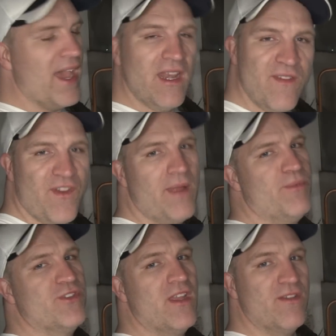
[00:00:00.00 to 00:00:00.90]

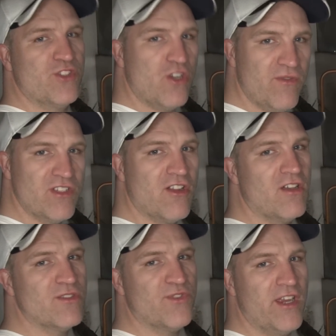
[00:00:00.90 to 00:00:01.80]
95% of service
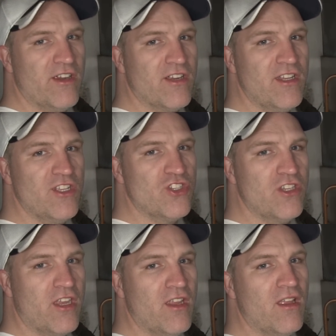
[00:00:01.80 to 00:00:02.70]
calls for air
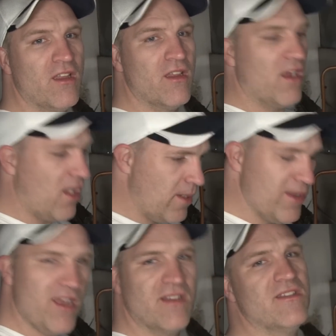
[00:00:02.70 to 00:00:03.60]
conditioning are
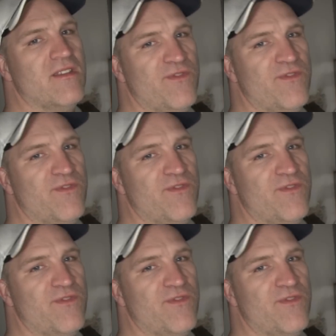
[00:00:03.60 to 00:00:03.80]
because of the